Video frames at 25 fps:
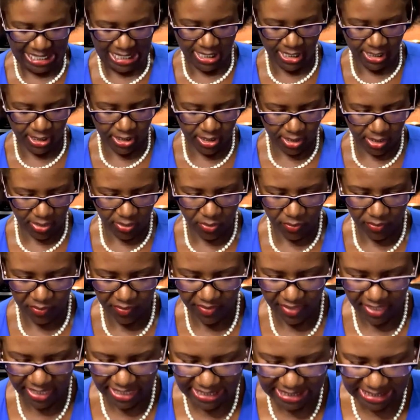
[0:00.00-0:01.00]
So
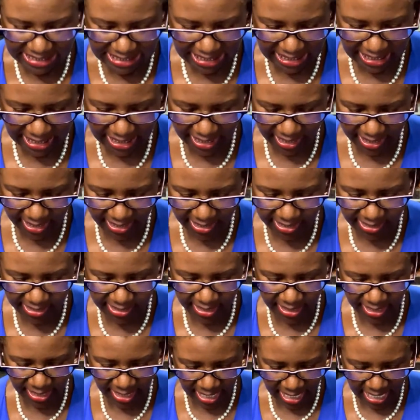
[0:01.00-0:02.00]
this
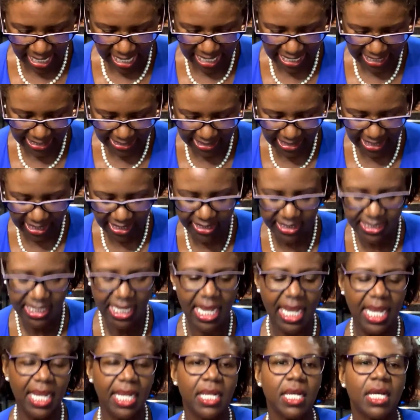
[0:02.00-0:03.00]
is a
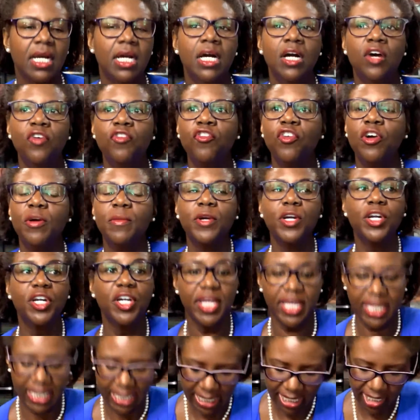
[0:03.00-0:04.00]
TikTok from
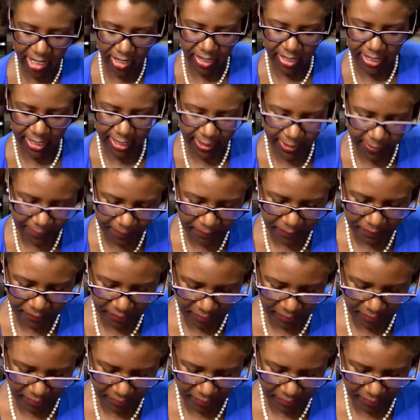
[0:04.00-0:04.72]
Cook It Erica,